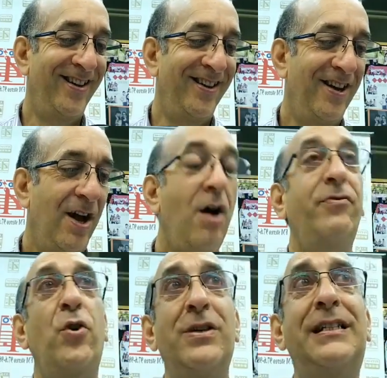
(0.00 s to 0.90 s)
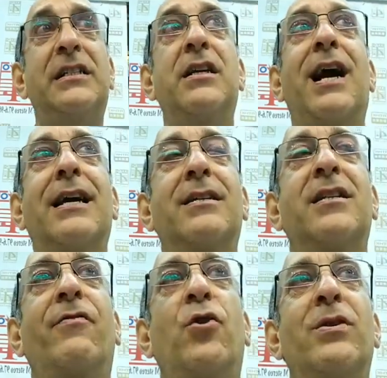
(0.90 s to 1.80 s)
Uh, of course, it, yeah.
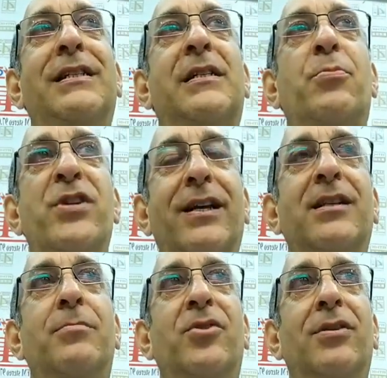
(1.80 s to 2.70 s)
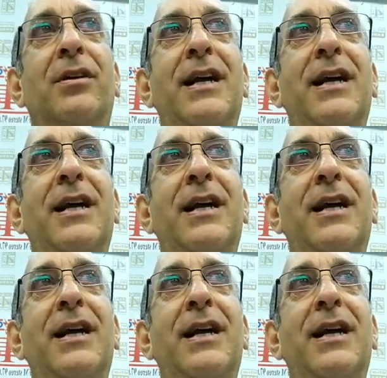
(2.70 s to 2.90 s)
of course, it's predictable.